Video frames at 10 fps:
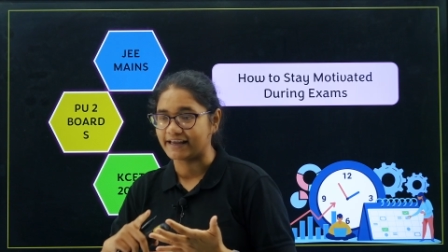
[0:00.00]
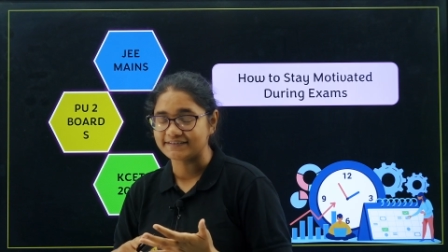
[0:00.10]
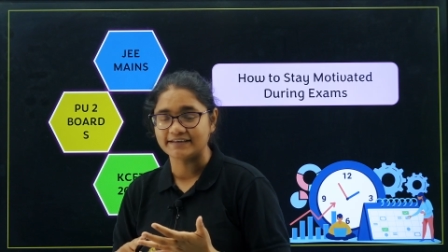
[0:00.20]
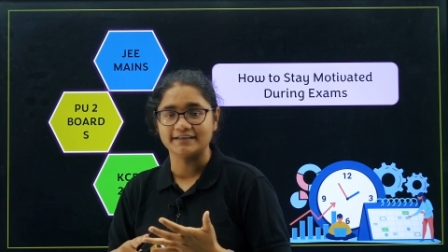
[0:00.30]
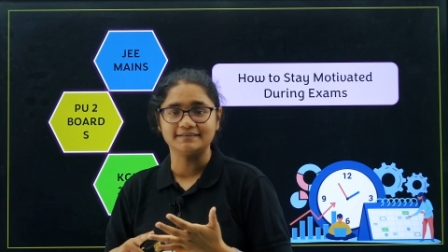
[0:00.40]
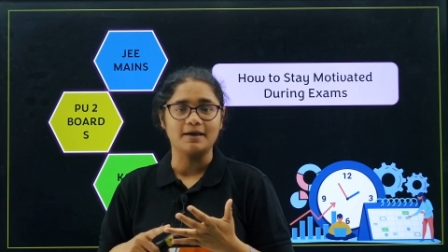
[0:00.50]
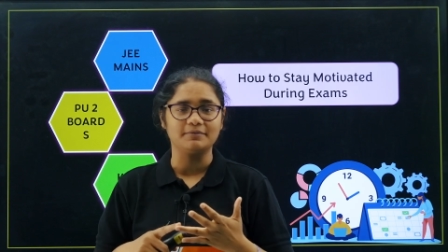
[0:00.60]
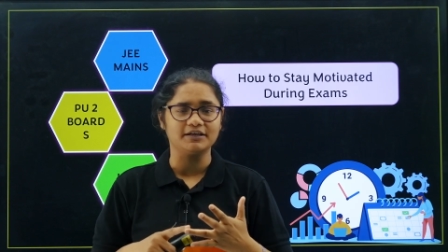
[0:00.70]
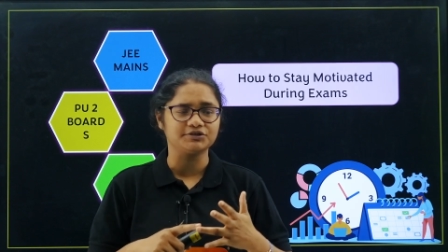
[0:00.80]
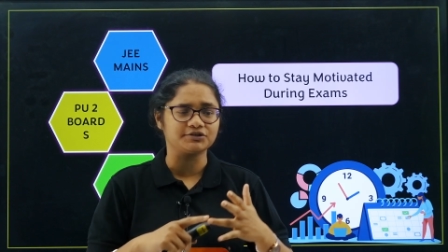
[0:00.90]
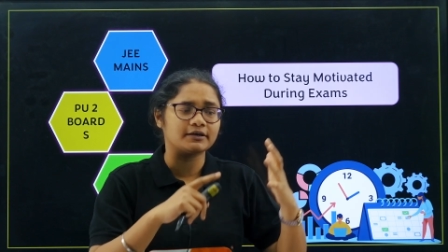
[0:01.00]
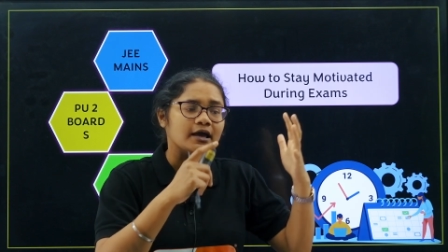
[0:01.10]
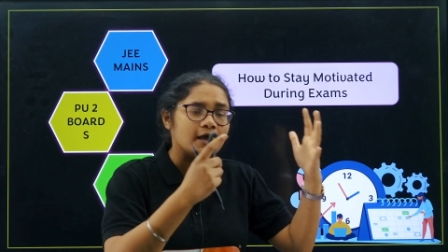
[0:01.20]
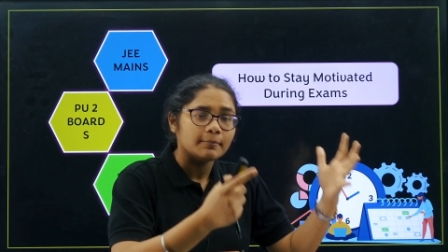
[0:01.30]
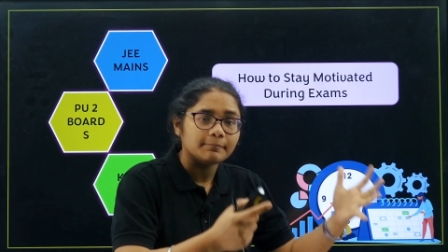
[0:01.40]
KSET examination,
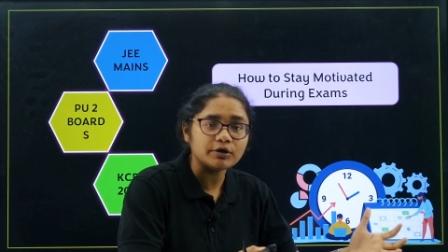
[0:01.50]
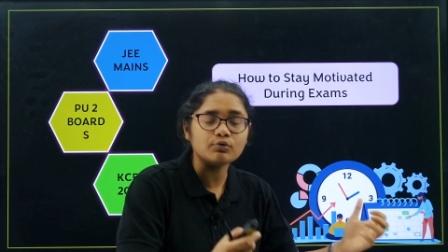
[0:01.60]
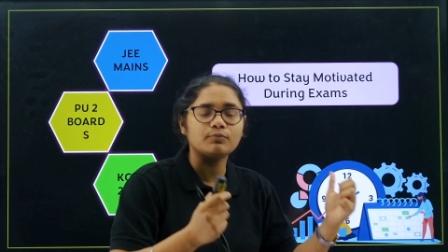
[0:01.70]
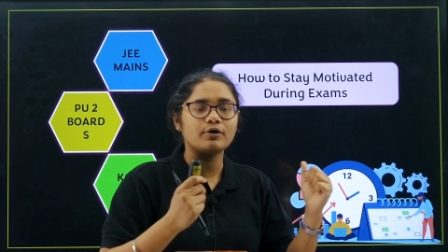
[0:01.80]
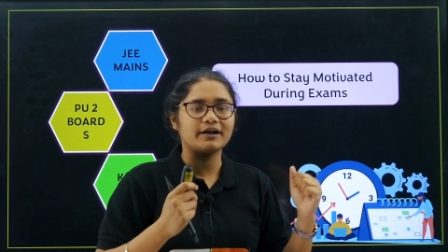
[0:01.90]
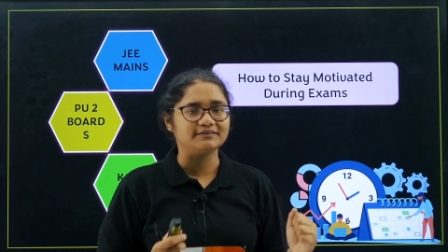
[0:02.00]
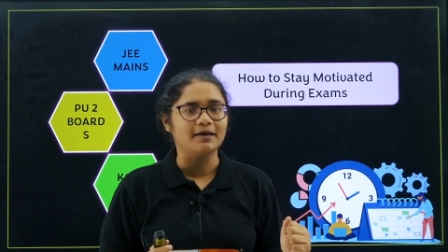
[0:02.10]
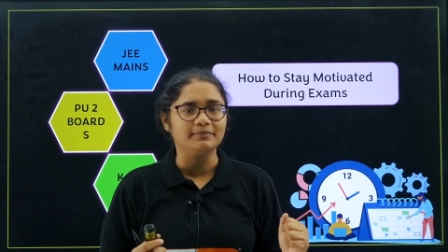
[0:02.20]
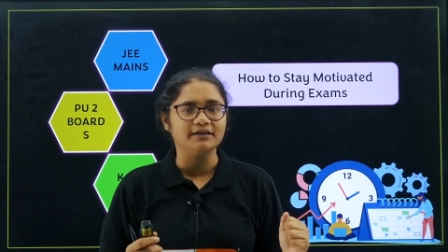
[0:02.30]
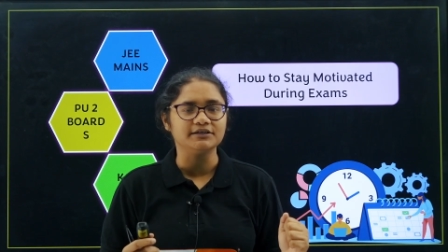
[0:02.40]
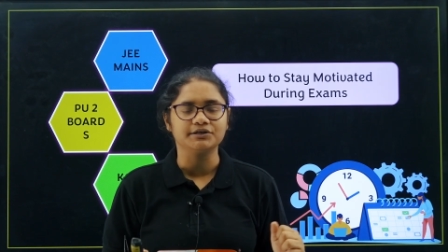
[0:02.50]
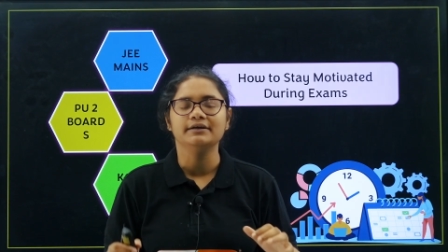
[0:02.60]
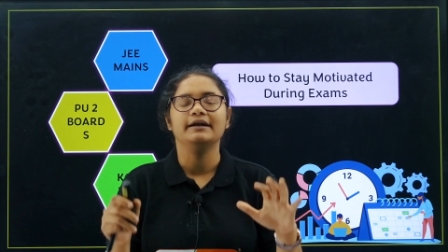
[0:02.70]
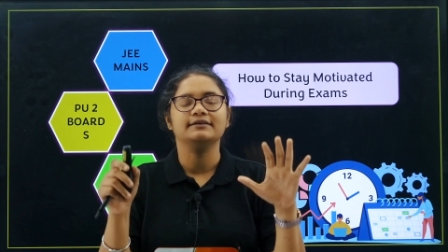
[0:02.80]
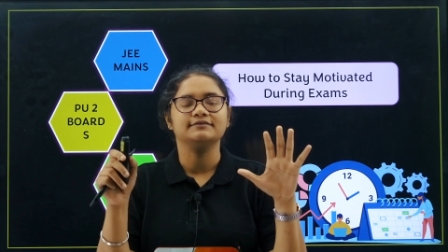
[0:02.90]
PU board
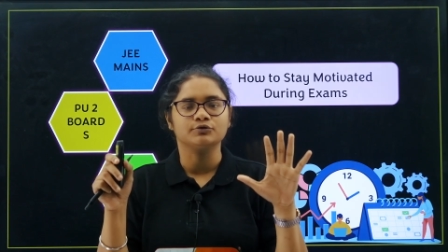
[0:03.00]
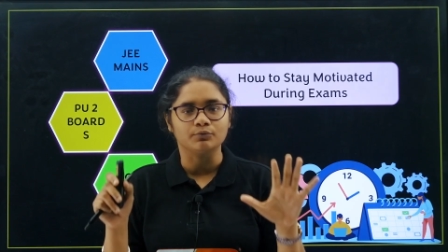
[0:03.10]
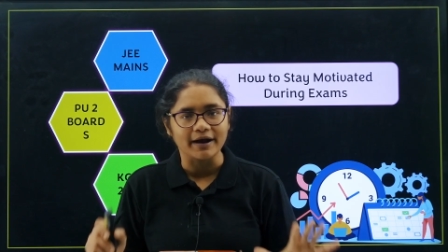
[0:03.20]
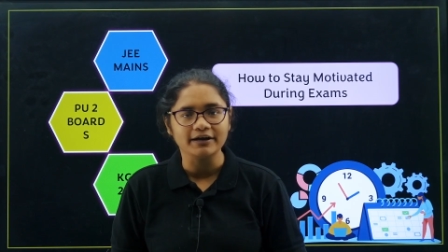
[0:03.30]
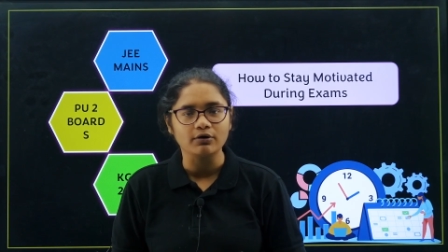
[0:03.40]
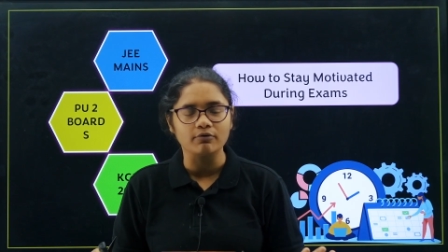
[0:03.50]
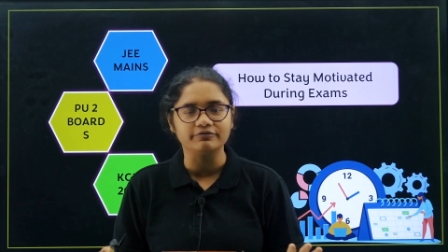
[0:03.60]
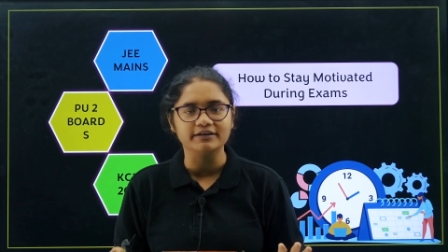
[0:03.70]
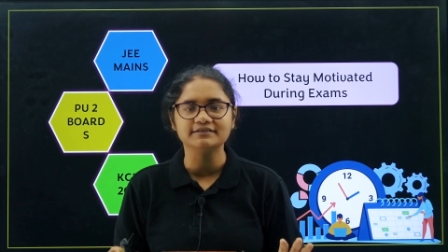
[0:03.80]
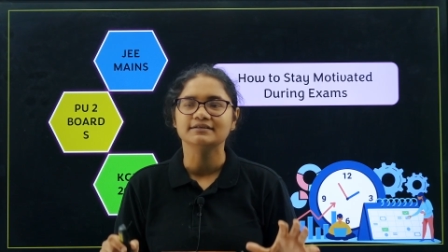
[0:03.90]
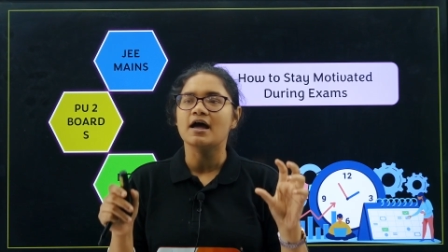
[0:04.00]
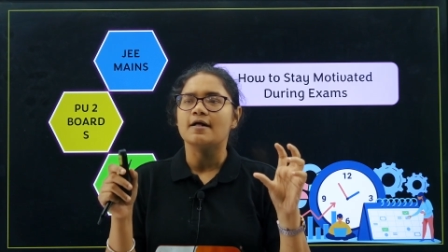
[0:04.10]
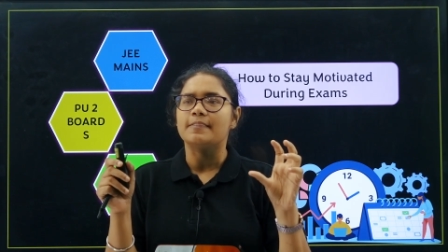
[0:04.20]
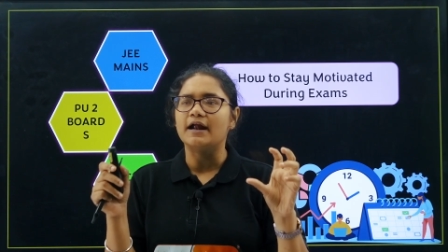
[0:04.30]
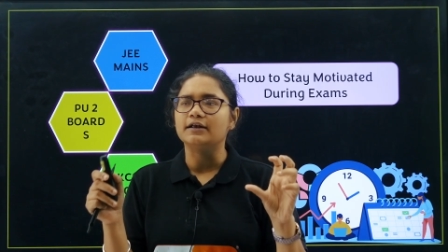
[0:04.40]
examination, it is quite obvious
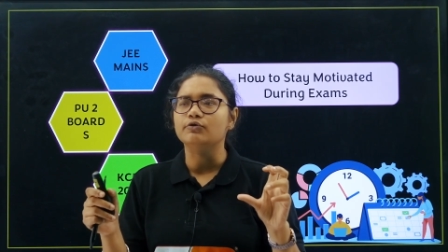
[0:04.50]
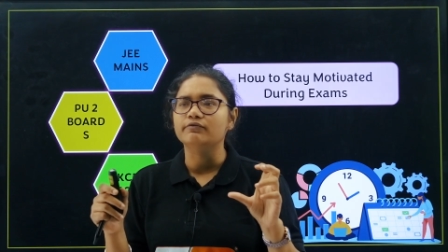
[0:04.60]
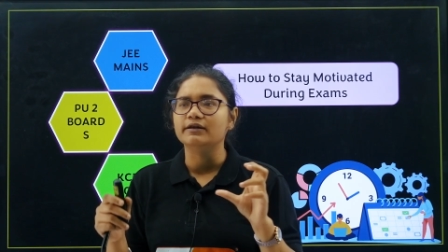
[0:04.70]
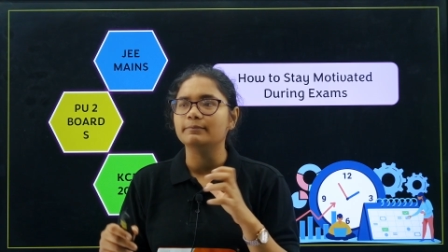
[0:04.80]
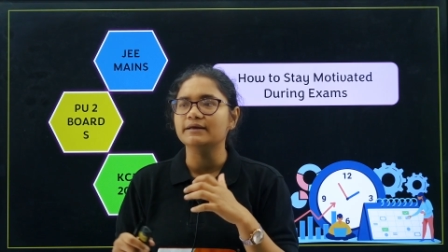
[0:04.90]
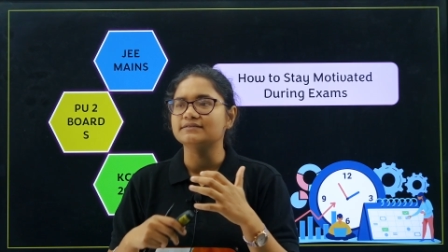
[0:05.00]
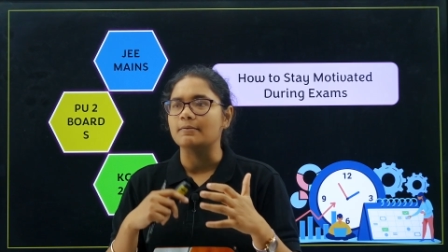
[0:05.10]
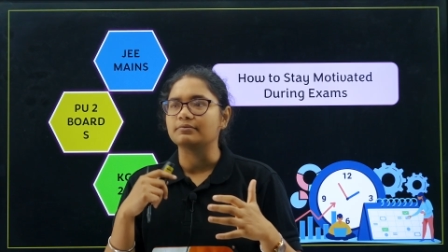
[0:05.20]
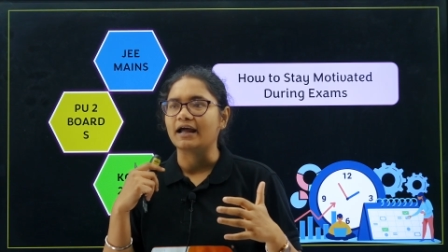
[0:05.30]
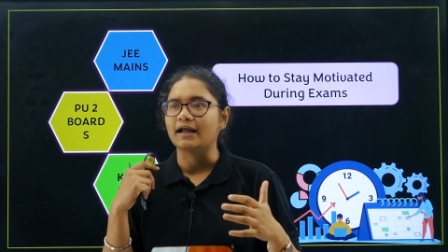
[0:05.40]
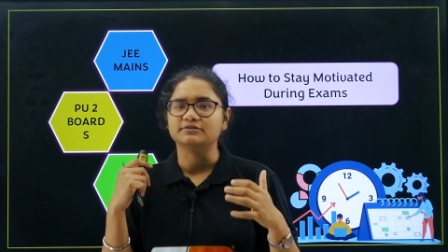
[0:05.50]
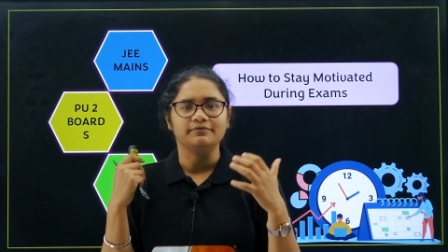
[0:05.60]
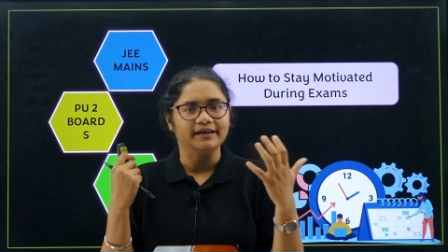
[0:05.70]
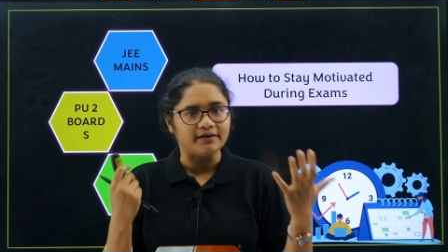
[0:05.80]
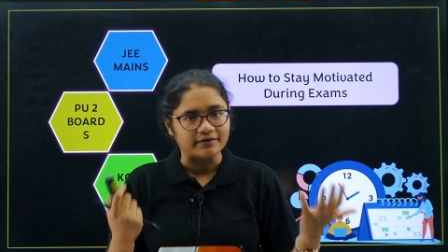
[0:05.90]
that you will be sometimes
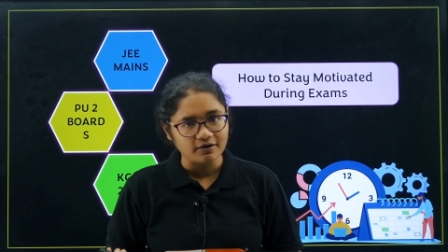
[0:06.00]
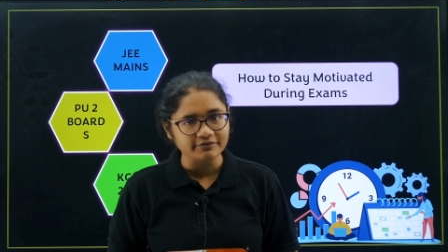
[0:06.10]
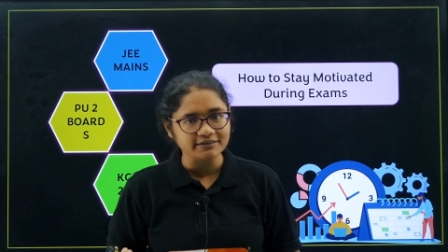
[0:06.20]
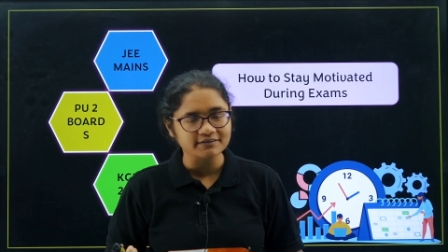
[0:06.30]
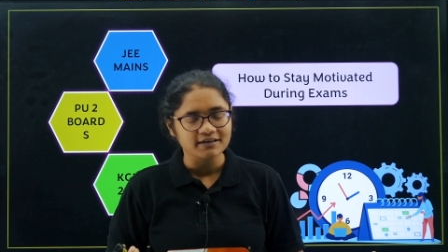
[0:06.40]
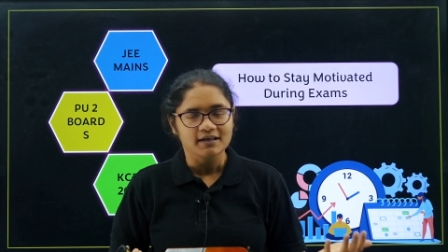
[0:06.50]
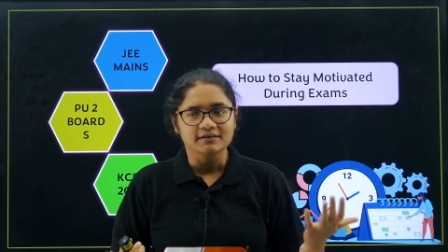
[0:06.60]
very nervous,